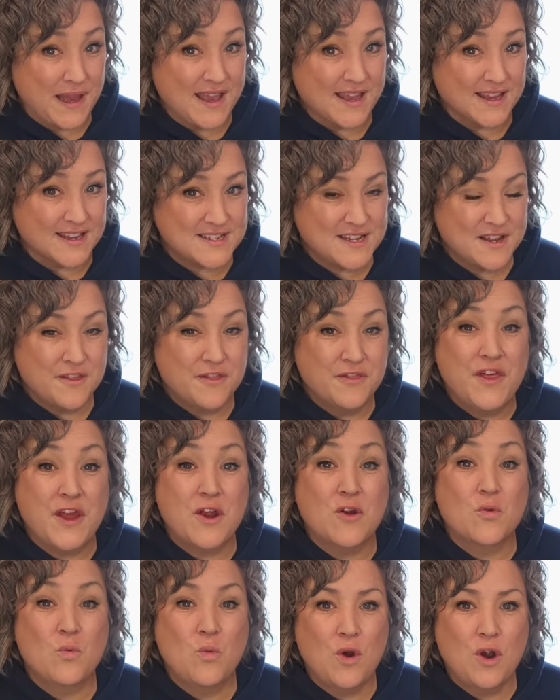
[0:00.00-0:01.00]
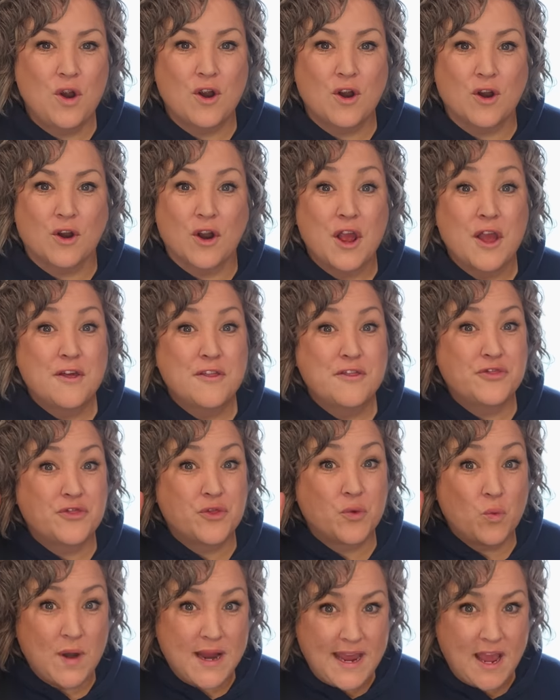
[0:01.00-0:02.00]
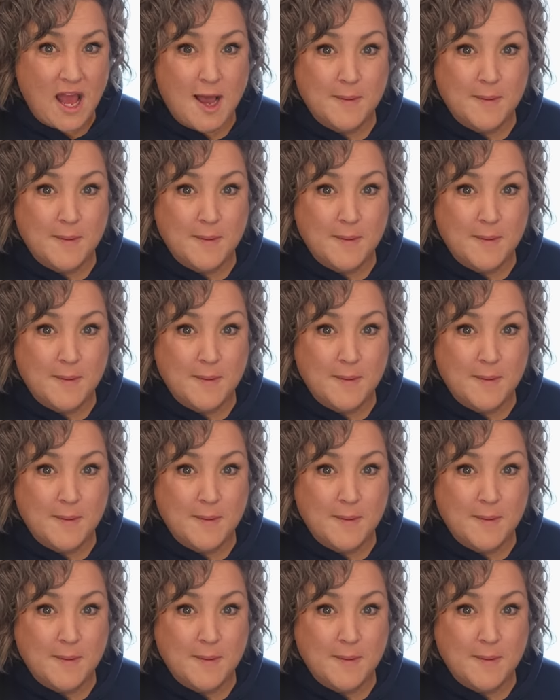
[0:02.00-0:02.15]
But there were three